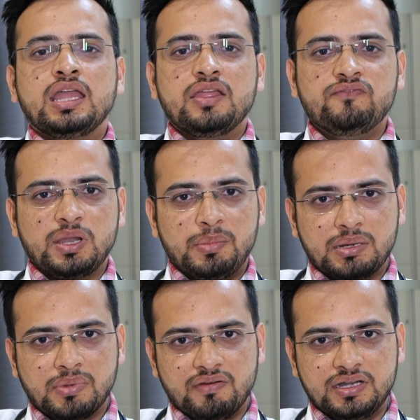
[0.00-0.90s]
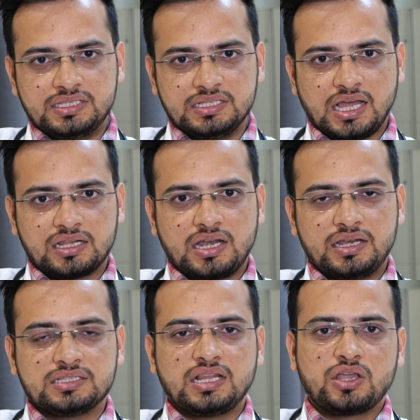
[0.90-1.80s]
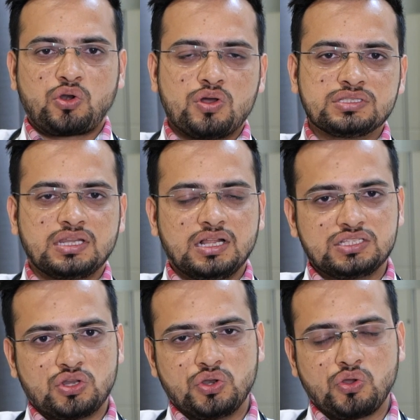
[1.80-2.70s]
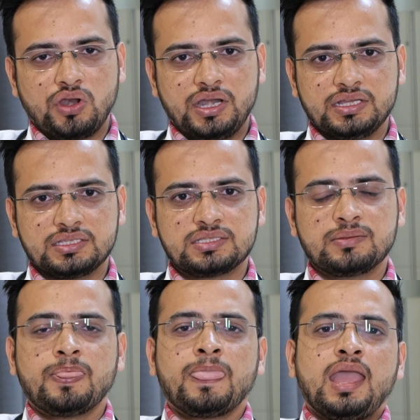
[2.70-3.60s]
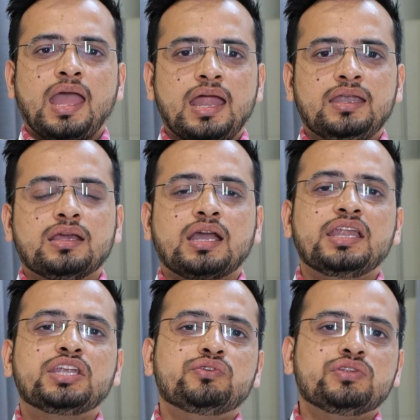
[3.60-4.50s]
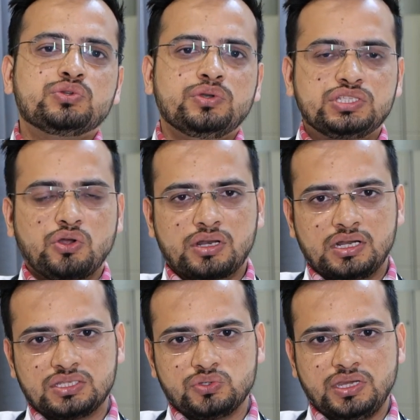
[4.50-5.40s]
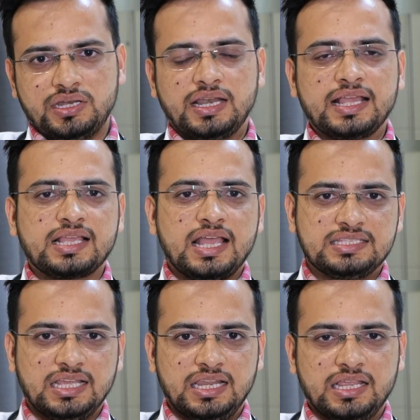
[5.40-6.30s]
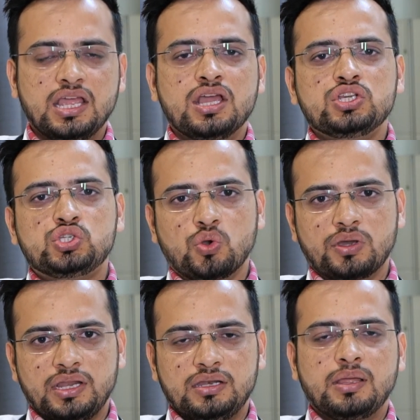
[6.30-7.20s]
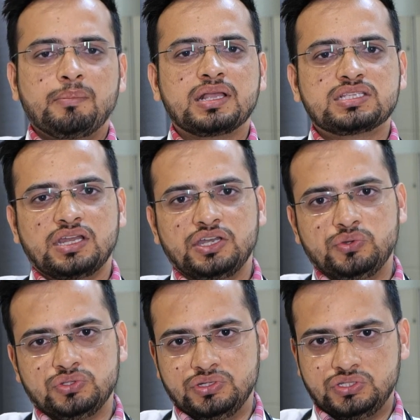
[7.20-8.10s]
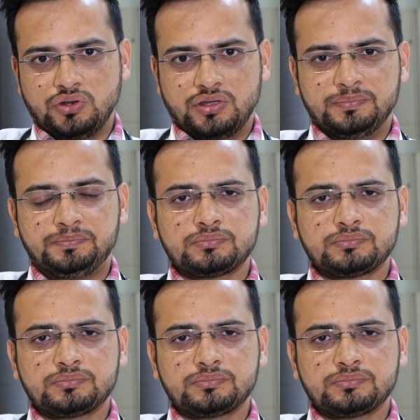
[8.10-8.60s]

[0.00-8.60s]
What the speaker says: inflammatory bowel disease arthritis like Crohn's and ulcerative colitis, and connective tissue disorder associated like SLE, Sjogren, mixed connective tissue disorder.